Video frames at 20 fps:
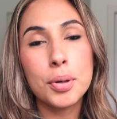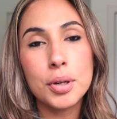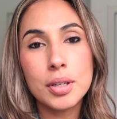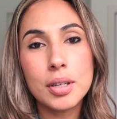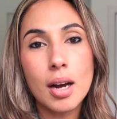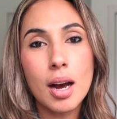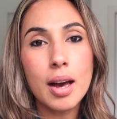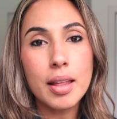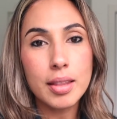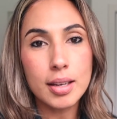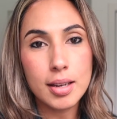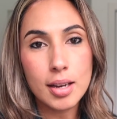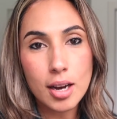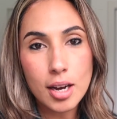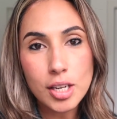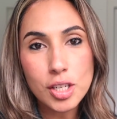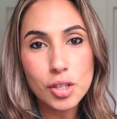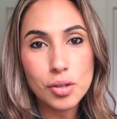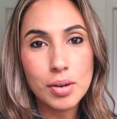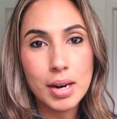put on the
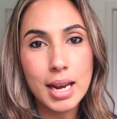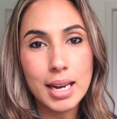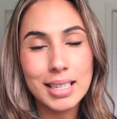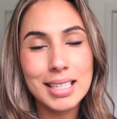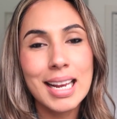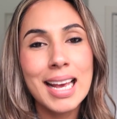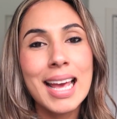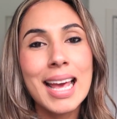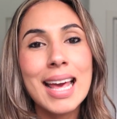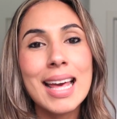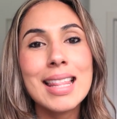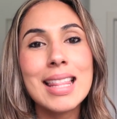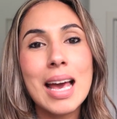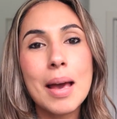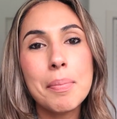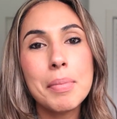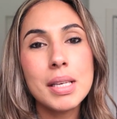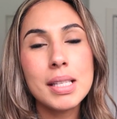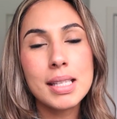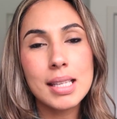contract
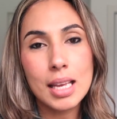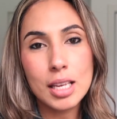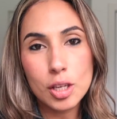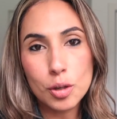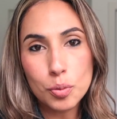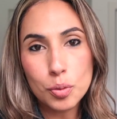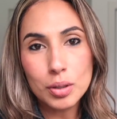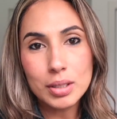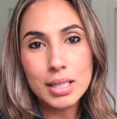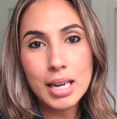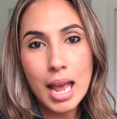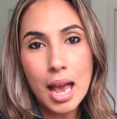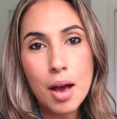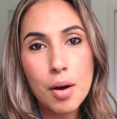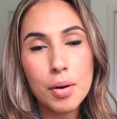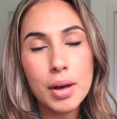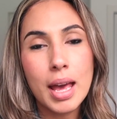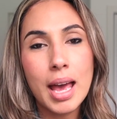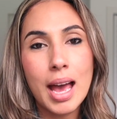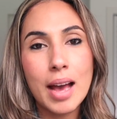that means that you will
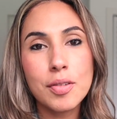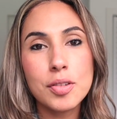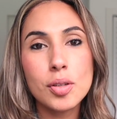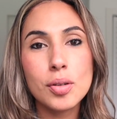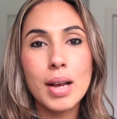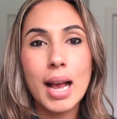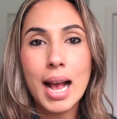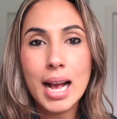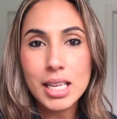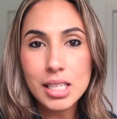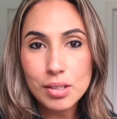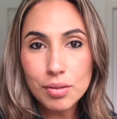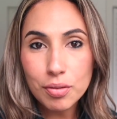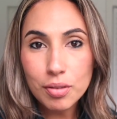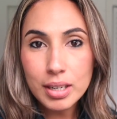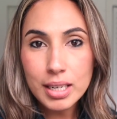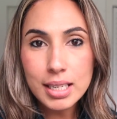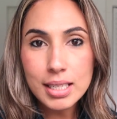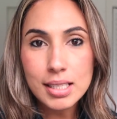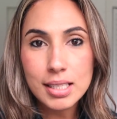now have to ask
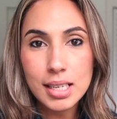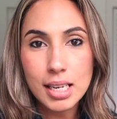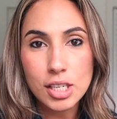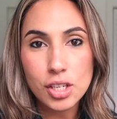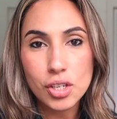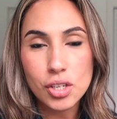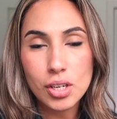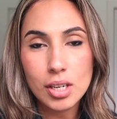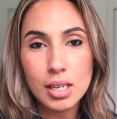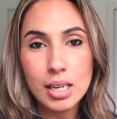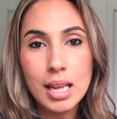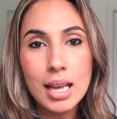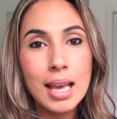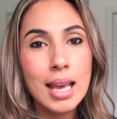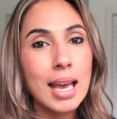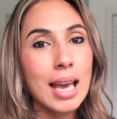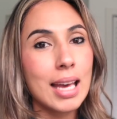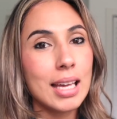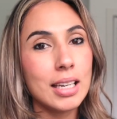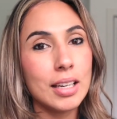for an extension
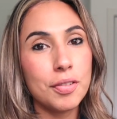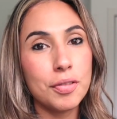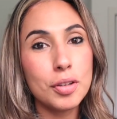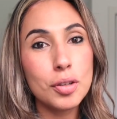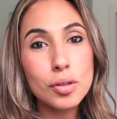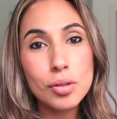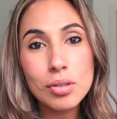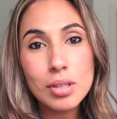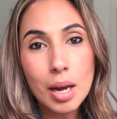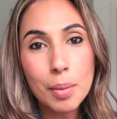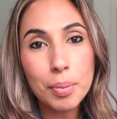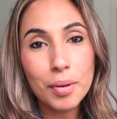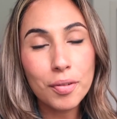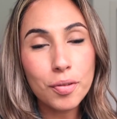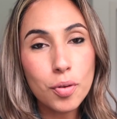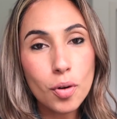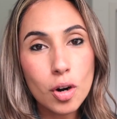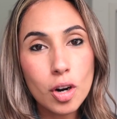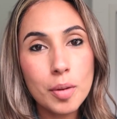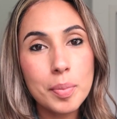and if you do not
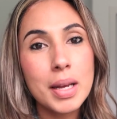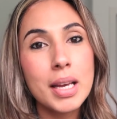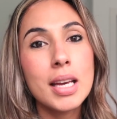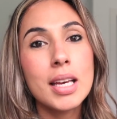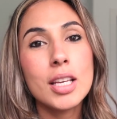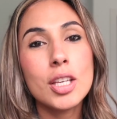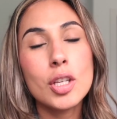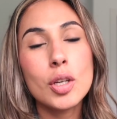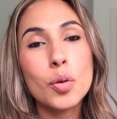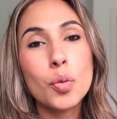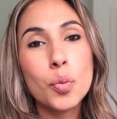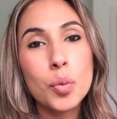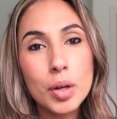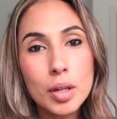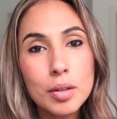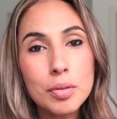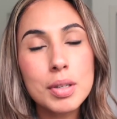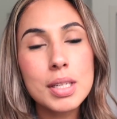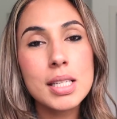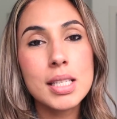perform you
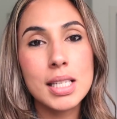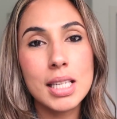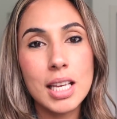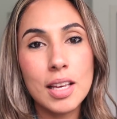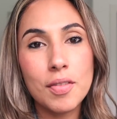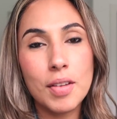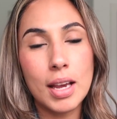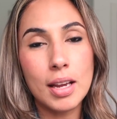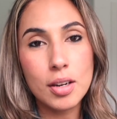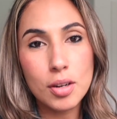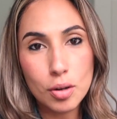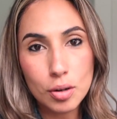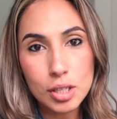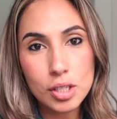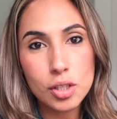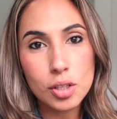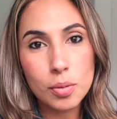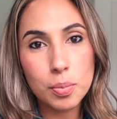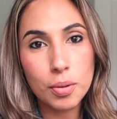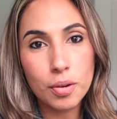will receive a
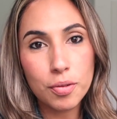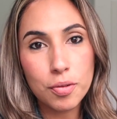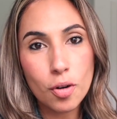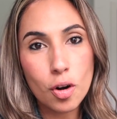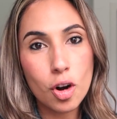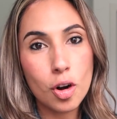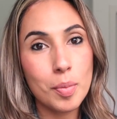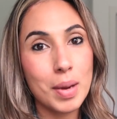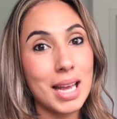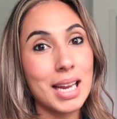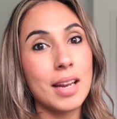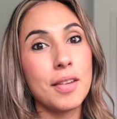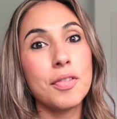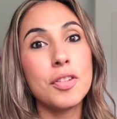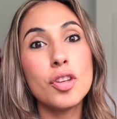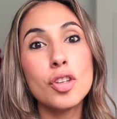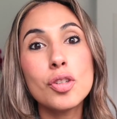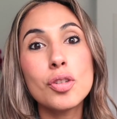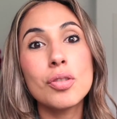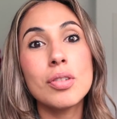notice to perform and if
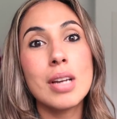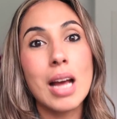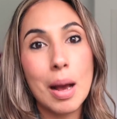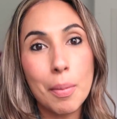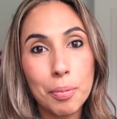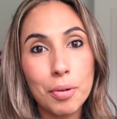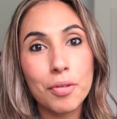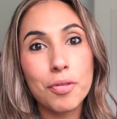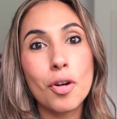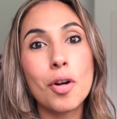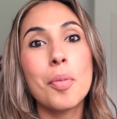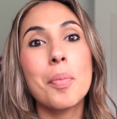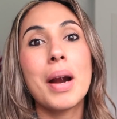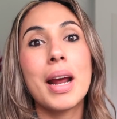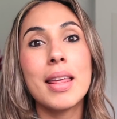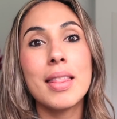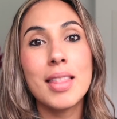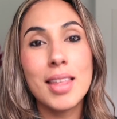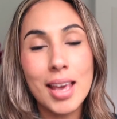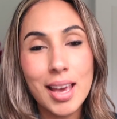you do not perform
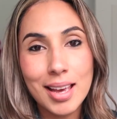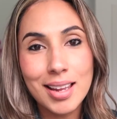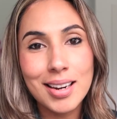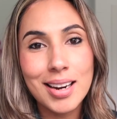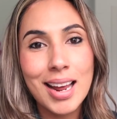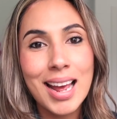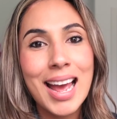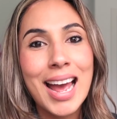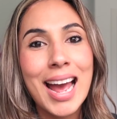right then